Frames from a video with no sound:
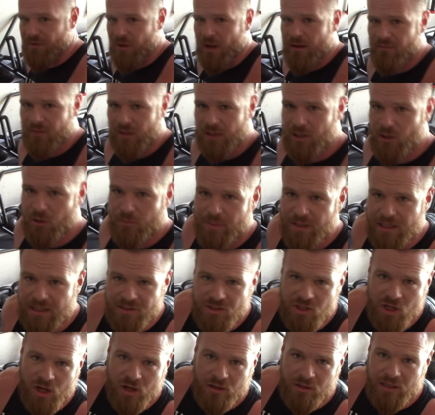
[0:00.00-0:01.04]
have a little bit of
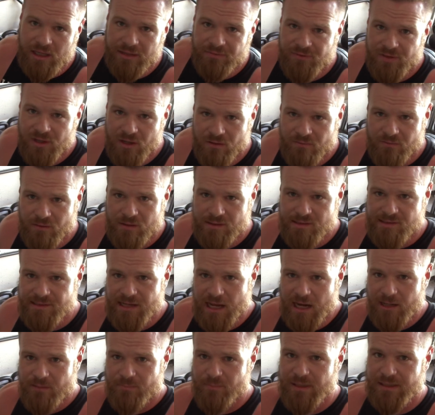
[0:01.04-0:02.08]
chalk left over, it's
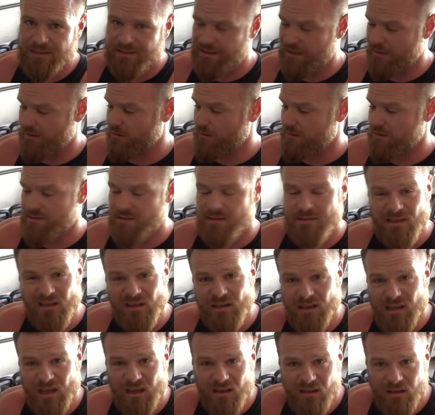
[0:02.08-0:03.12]
not a big deal because it's going
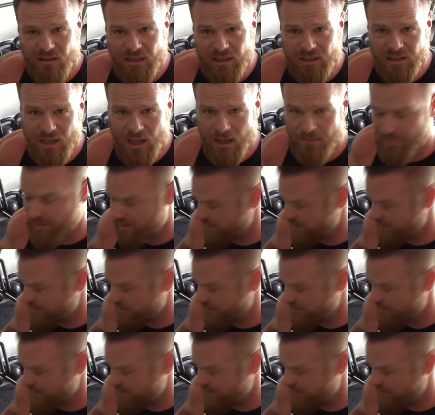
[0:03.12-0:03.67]
to get cleaned up at